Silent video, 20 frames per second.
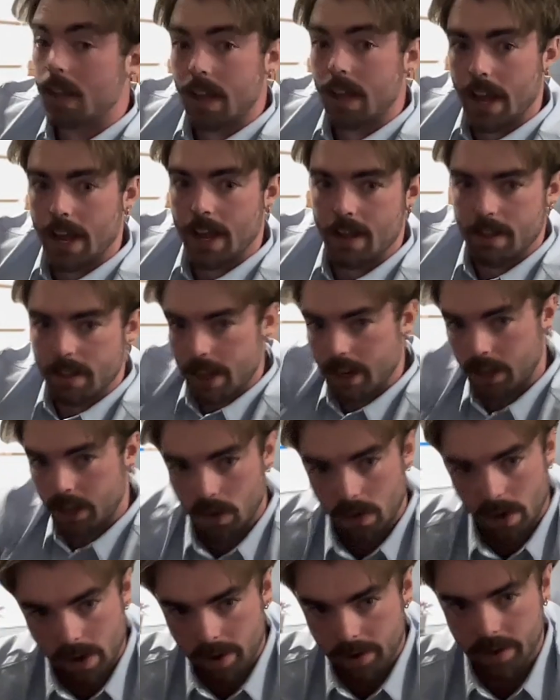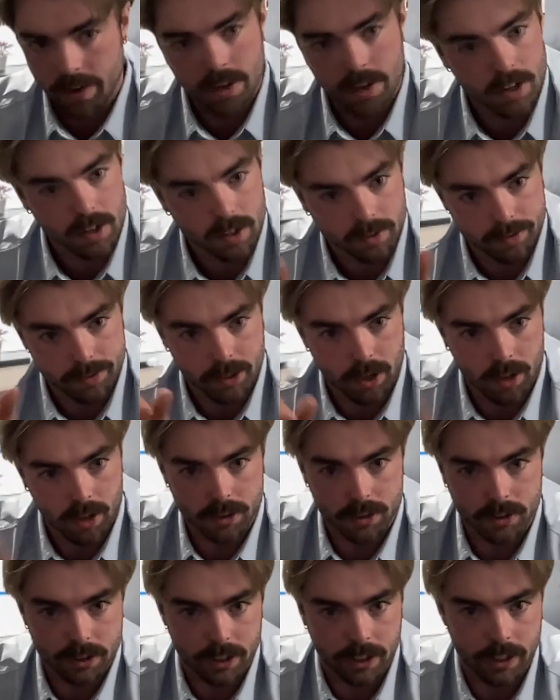Hey, thank you, Aaron.
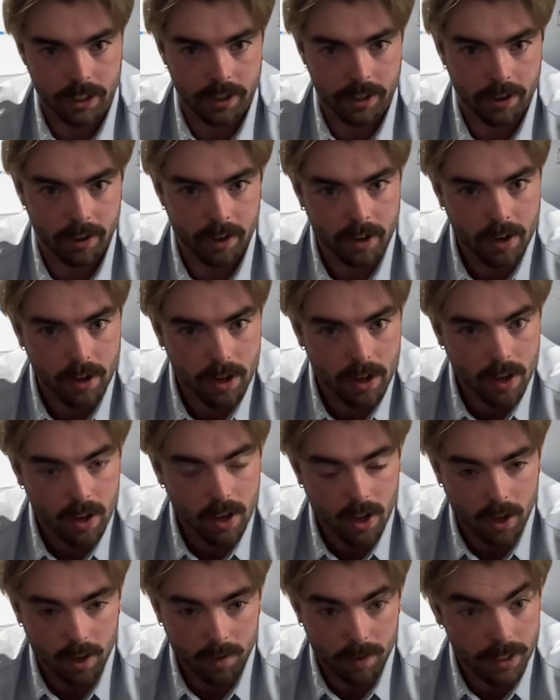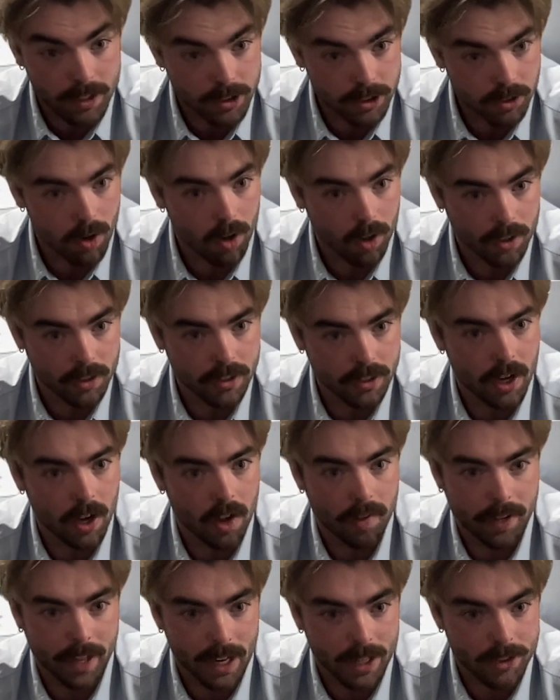Dr. D here. As you all can
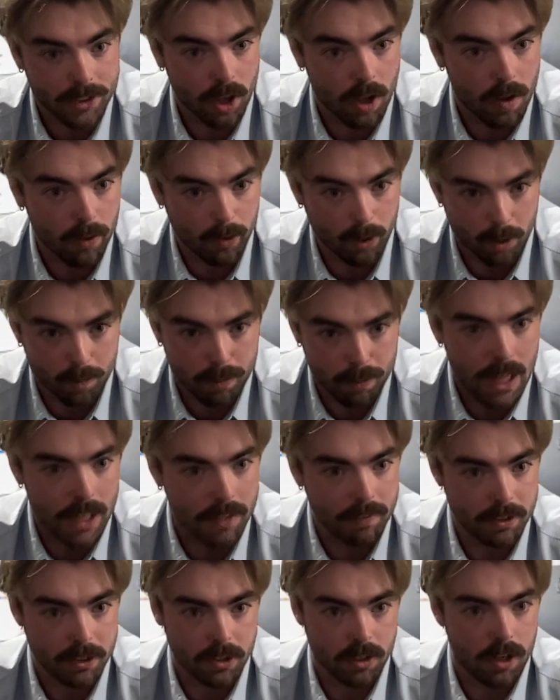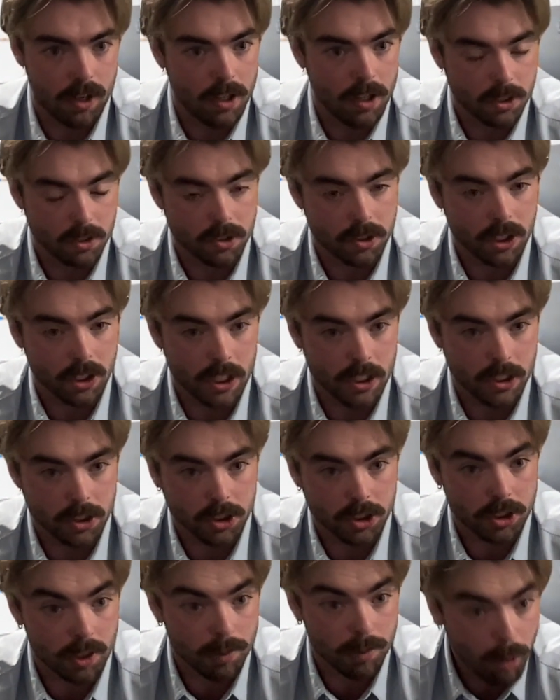tell, the anatomical and pathophysiological
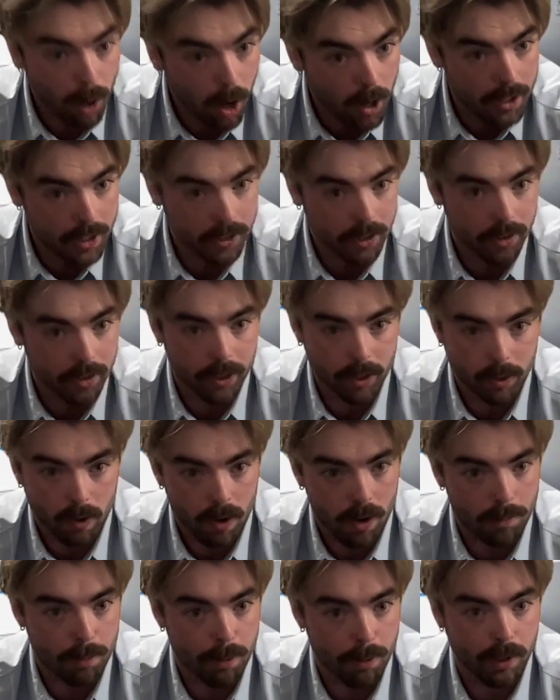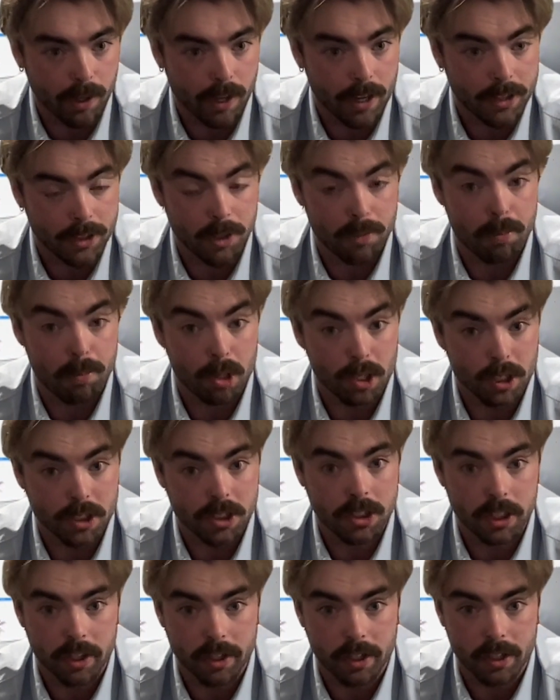changes to the body during chronic bronchitis are pretty
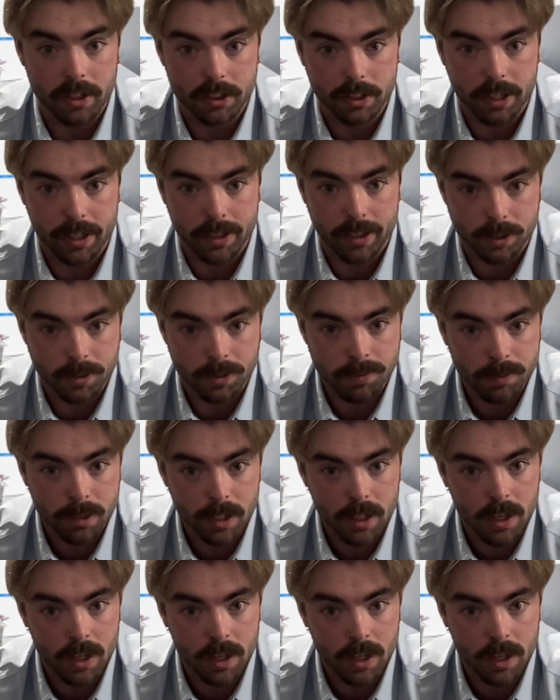serious things.